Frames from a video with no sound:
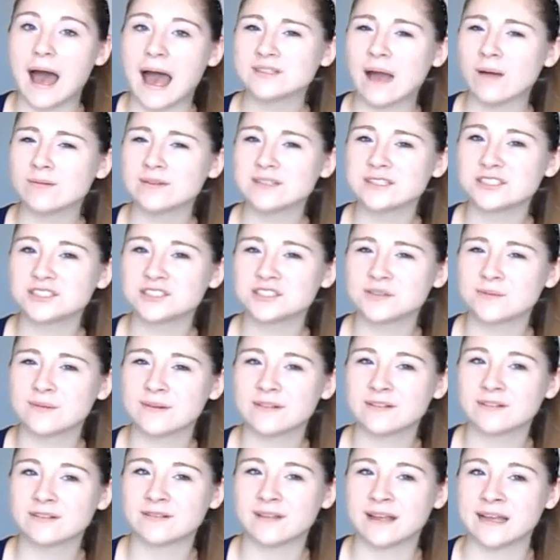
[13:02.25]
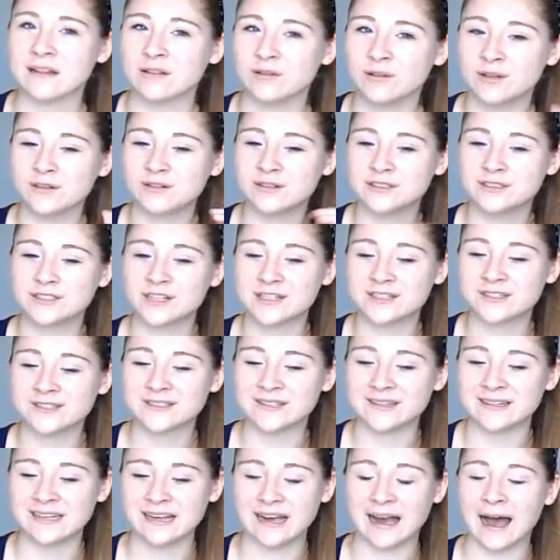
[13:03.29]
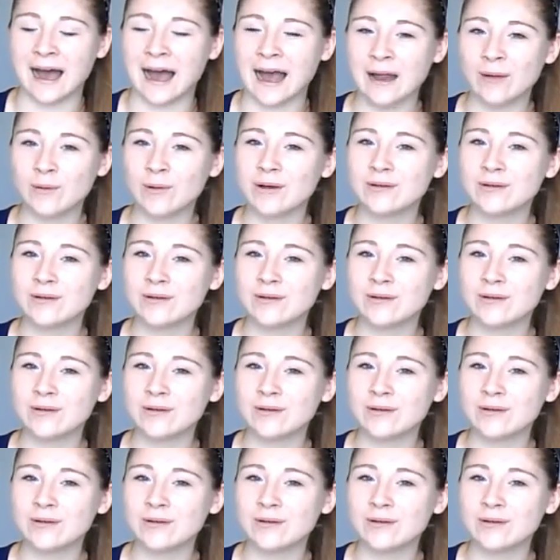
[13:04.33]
I wasn't sure whether to like look the judges in the eye